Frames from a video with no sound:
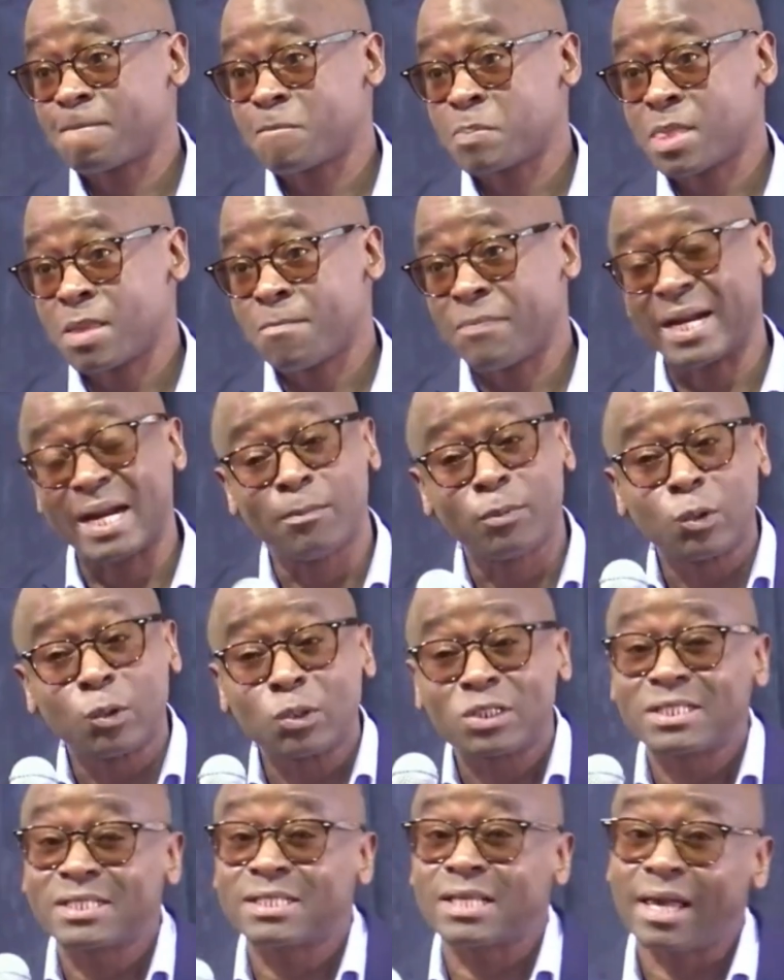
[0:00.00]
But I'm not
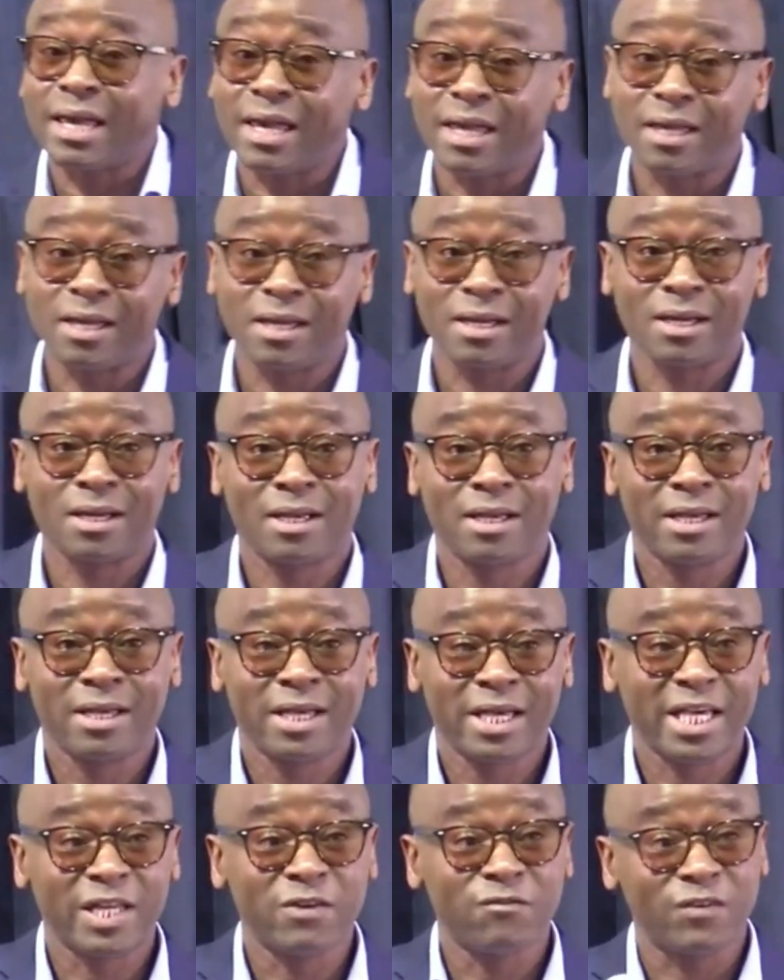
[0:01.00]
saying
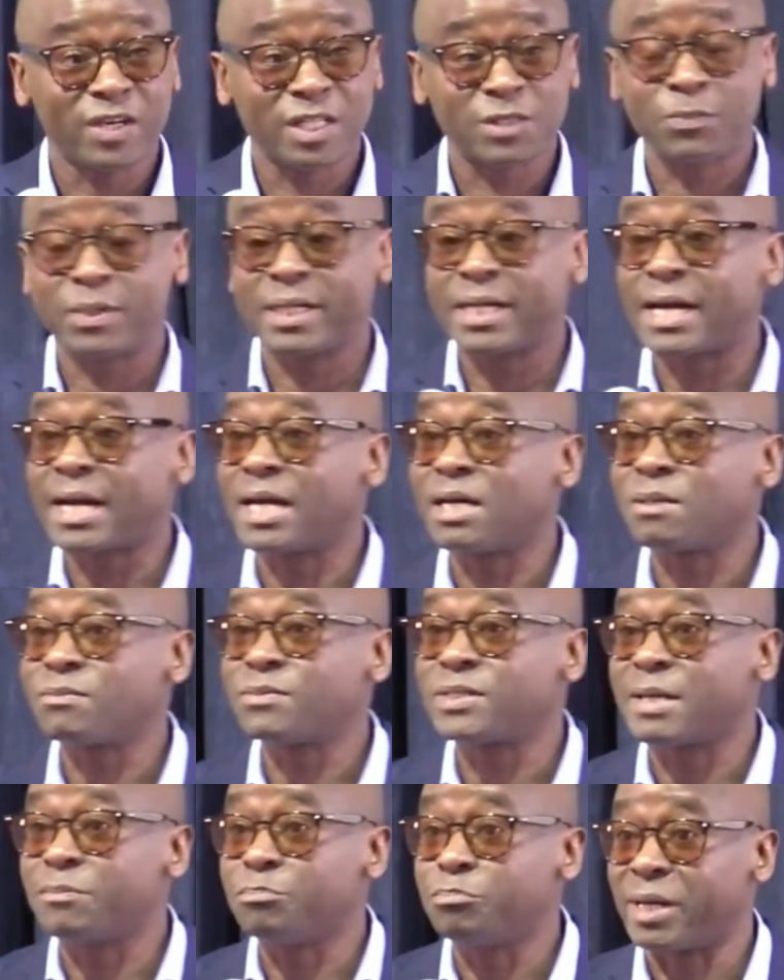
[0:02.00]
investment clubs are
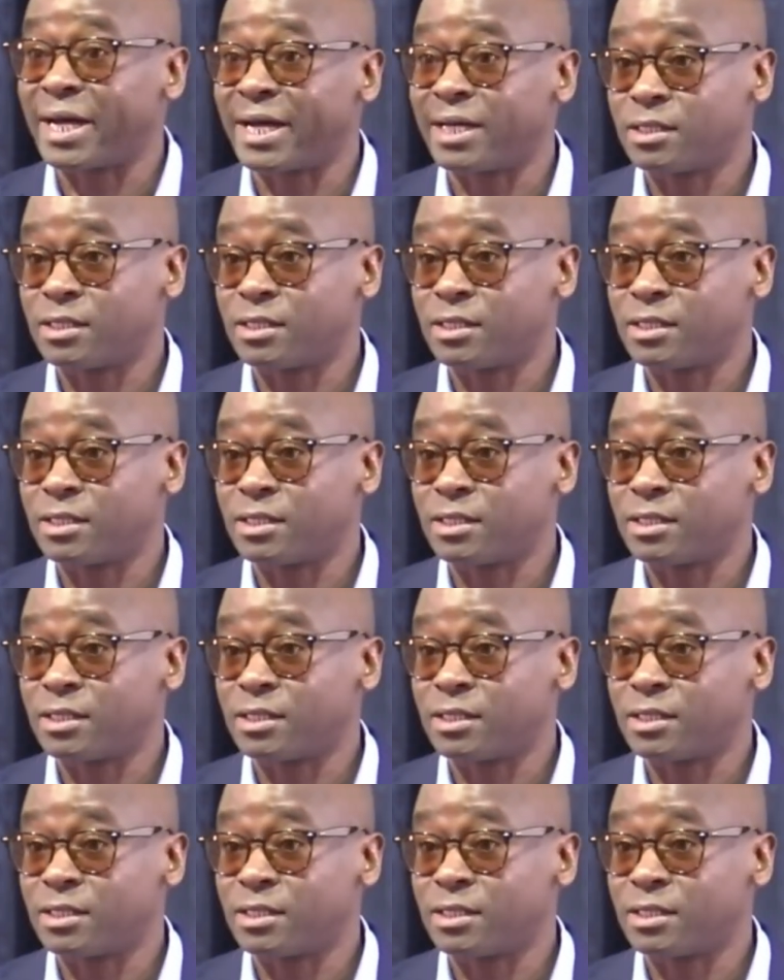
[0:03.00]
bad.